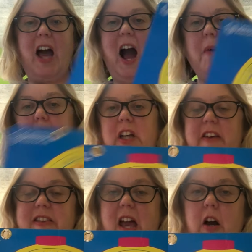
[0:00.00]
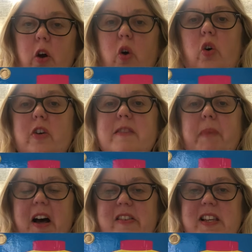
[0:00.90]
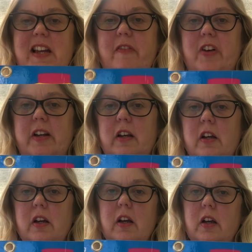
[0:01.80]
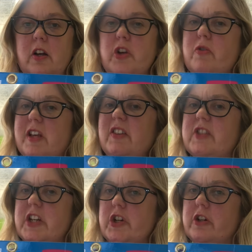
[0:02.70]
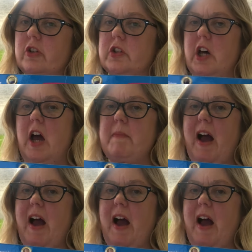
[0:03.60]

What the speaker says: How would I say 11:15 using digital time?